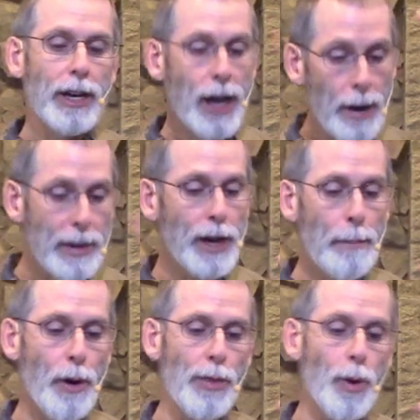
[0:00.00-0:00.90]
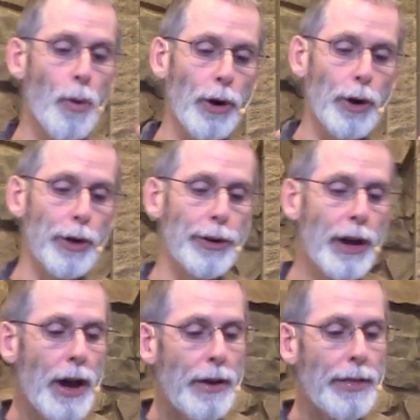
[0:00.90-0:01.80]
coming upon the world,
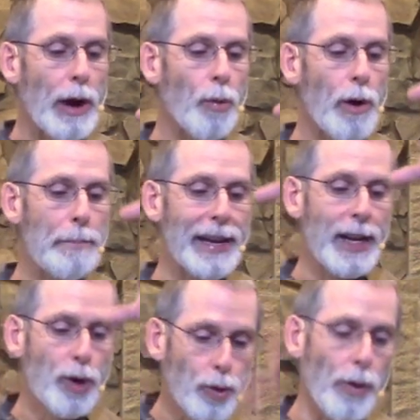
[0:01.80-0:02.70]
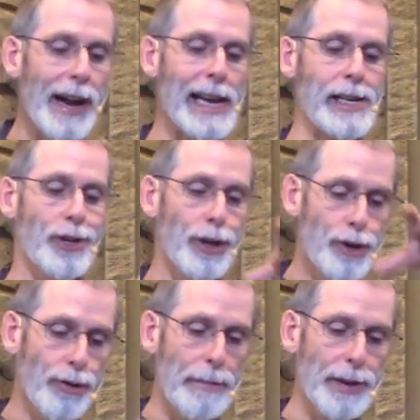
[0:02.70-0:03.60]
there will be great
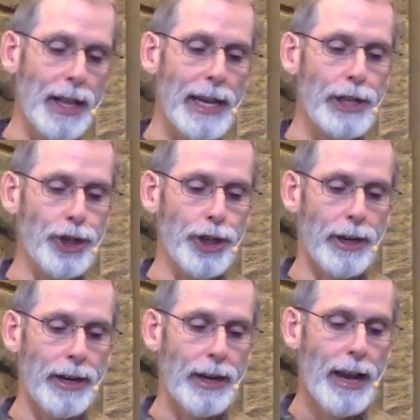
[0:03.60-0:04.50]
tribulation.